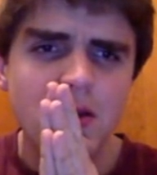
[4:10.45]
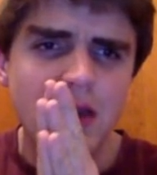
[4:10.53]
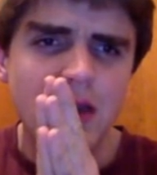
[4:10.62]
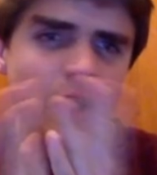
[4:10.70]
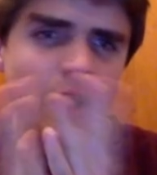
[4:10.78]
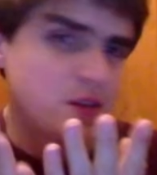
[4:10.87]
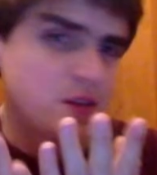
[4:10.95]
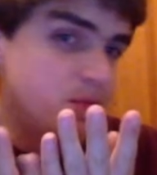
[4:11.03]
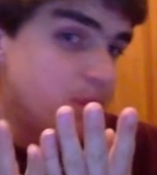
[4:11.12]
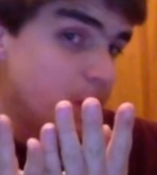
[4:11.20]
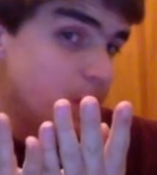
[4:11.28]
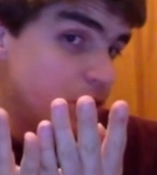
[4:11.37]
Acids
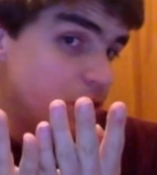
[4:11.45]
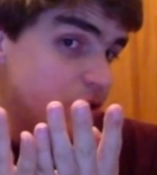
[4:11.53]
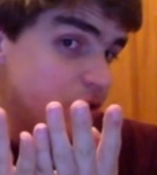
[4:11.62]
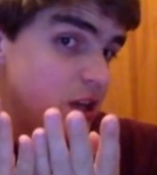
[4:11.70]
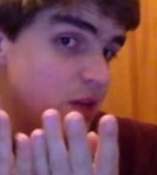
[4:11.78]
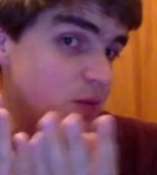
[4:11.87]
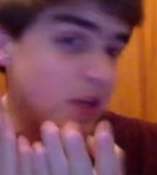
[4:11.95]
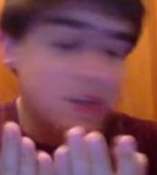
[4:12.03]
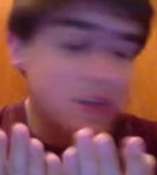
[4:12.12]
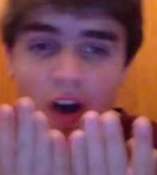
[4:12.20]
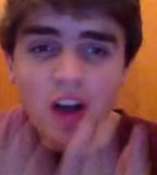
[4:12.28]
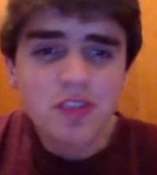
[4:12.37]
burn your skin. Well,
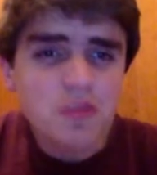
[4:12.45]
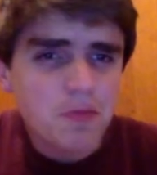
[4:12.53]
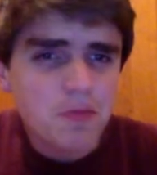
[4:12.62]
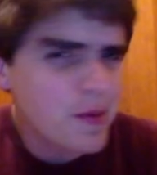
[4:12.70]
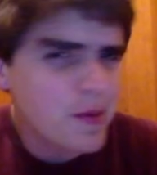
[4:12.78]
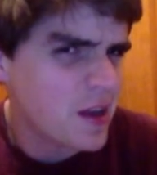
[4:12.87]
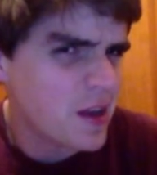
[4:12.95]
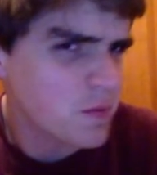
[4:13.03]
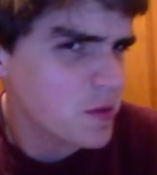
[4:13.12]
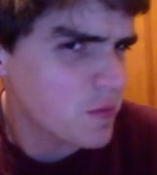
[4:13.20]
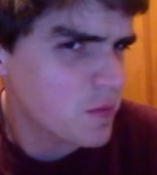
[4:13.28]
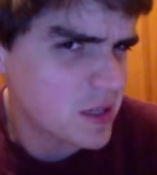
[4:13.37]
that's also a property that I don't
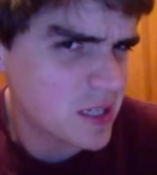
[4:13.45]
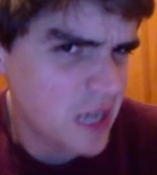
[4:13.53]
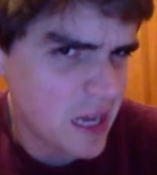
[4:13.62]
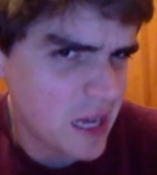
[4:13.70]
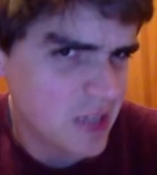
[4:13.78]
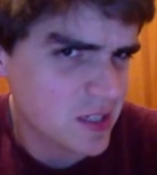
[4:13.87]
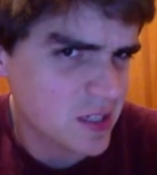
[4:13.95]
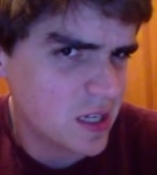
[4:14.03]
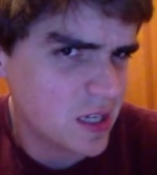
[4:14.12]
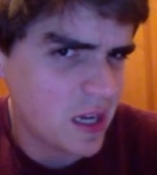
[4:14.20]
really want to test.